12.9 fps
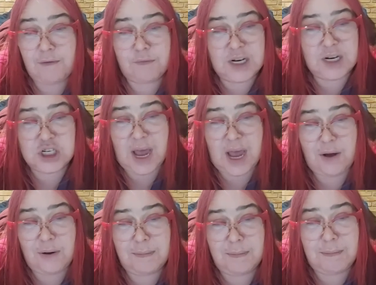Reach
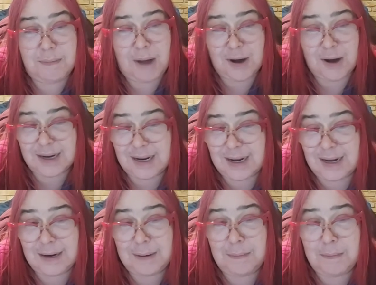out,
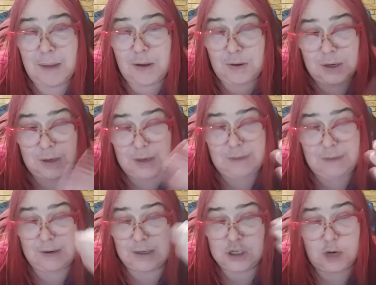marketing,
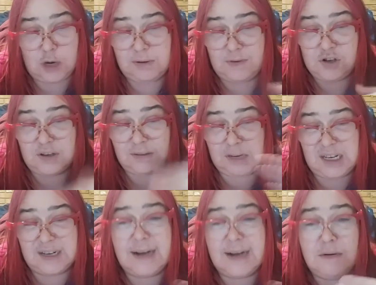even in terms of just
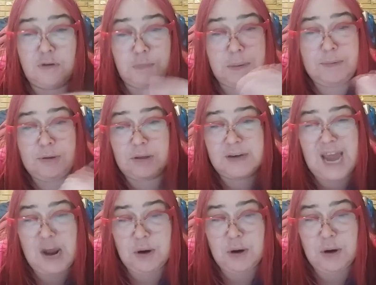connecting with people and
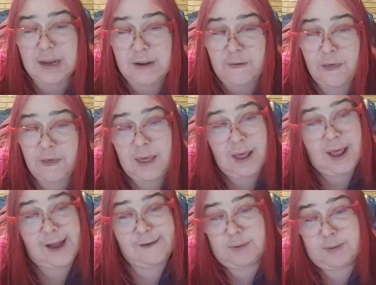networking.
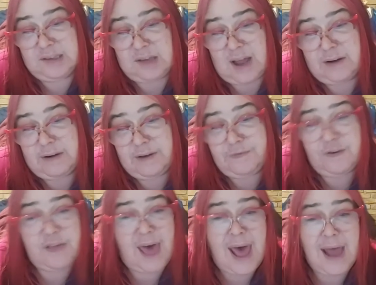Everybody's hungry for
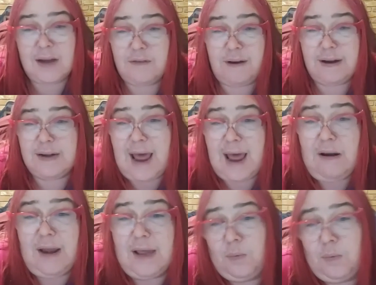that right now.
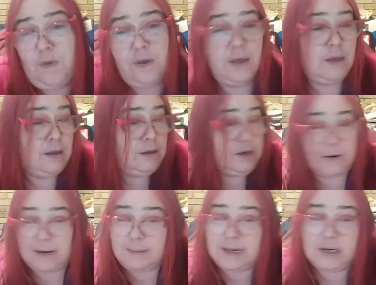Like you know
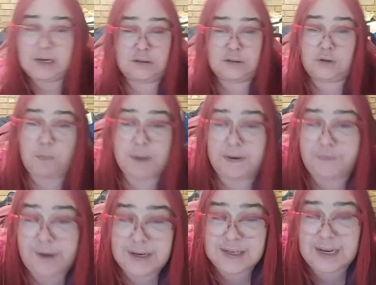what I mean? Just don't be
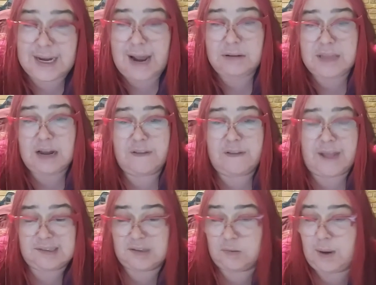afraid to get out there, and
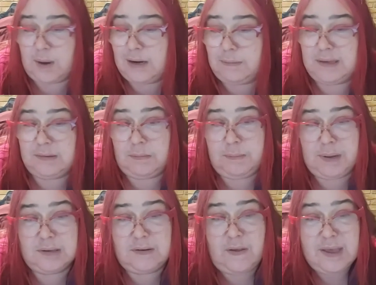that's the way to be
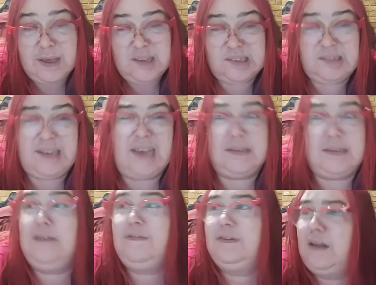build success,
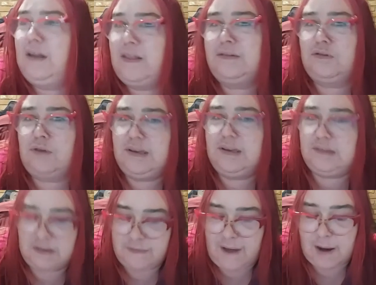even in this
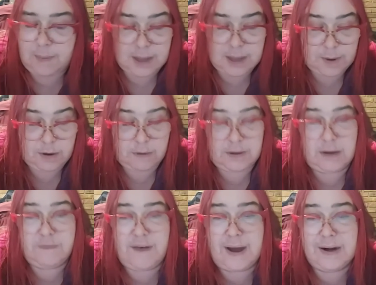crazy environment that we
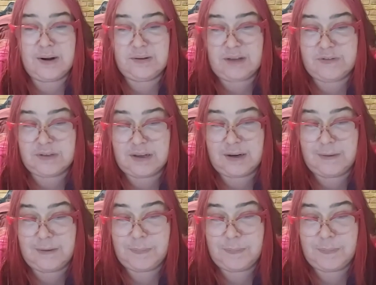currently find ourselves in.